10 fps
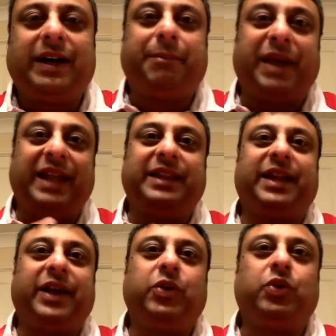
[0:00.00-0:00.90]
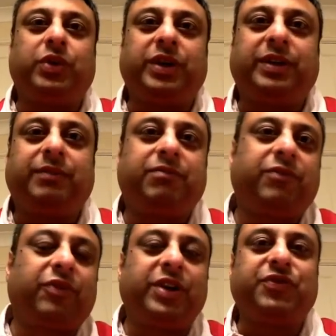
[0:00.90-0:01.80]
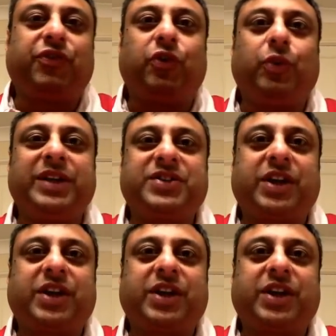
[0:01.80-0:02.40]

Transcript: pen that I ordered 3 to 4 weeks